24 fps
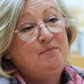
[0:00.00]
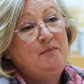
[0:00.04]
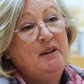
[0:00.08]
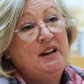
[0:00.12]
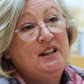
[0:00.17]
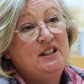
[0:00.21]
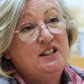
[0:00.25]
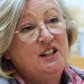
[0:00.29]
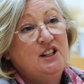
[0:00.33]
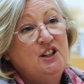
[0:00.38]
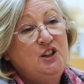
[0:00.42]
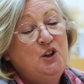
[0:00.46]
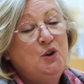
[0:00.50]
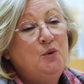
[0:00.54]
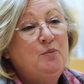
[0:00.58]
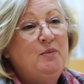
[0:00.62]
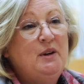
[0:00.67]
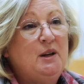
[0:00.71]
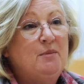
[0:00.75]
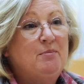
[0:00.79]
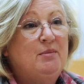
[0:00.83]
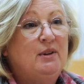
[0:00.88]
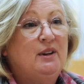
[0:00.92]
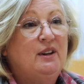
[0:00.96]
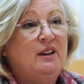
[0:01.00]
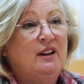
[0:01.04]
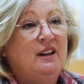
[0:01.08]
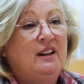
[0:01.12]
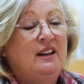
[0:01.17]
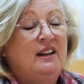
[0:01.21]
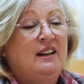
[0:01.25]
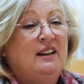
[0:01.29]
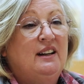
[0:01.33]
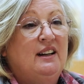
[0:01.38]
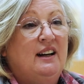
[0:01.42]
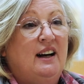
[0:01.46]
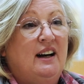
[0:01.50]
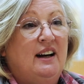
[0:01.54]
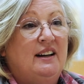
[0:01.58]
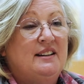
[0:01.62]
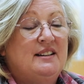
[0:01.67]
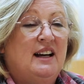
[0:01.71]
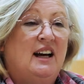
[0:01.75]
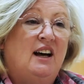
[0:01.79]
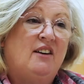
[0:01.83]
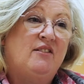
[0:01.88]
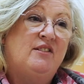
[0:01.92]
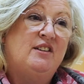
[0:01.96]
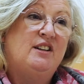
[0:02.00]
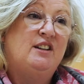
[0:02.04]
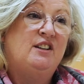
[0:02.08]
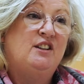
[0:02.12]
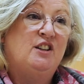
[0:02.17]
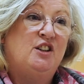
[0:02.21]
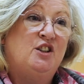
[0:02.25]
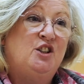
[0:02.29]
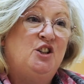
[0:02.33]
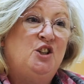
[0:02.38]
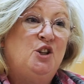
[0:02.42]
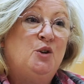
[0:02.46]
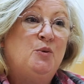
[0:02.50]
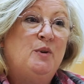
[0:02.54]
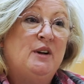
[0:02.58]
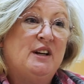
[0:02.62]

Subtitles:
meeting new people and having new